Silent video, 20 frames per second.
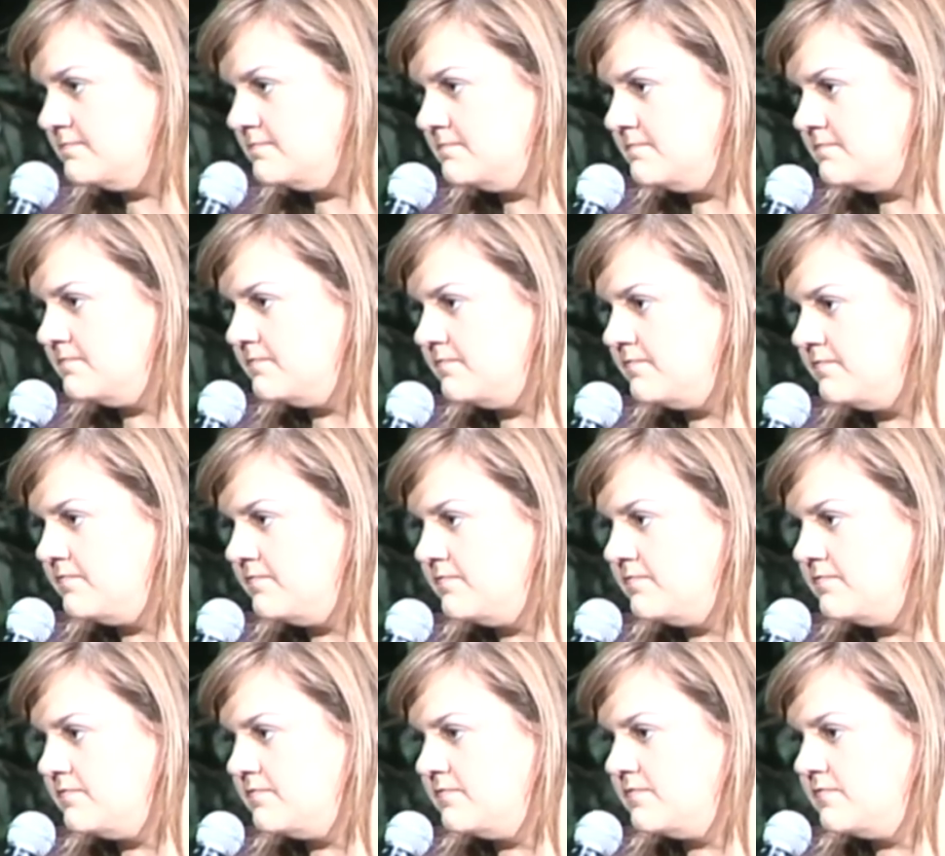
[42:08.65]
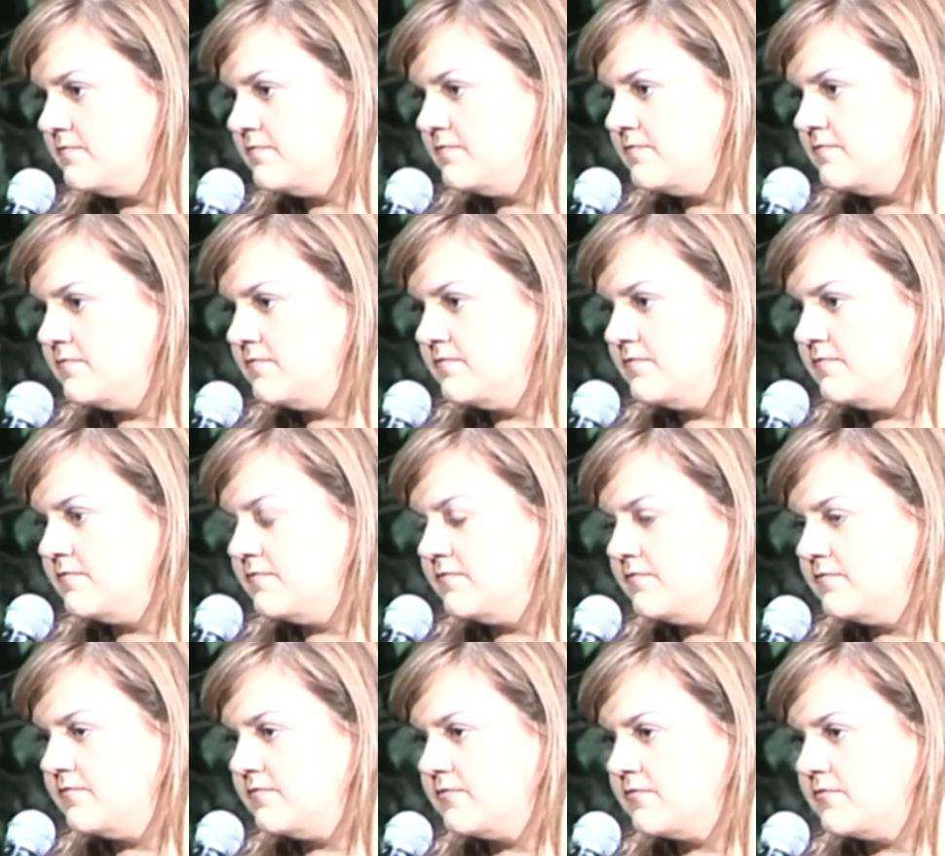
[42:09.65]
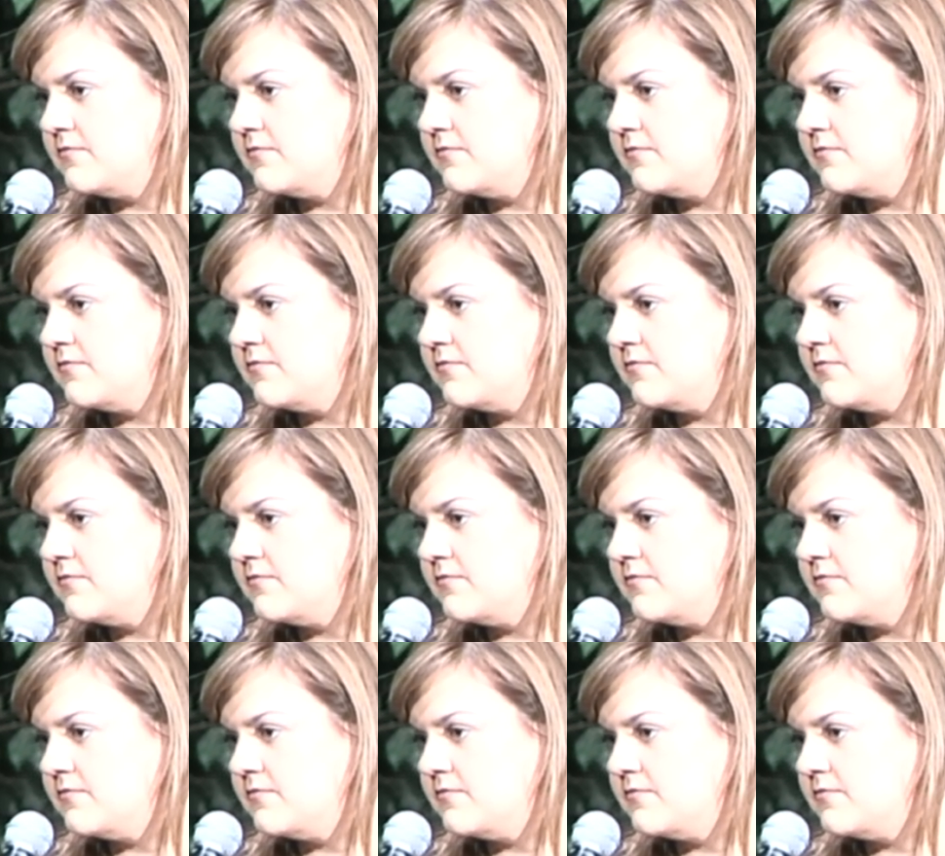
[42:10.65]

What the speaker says: (silence)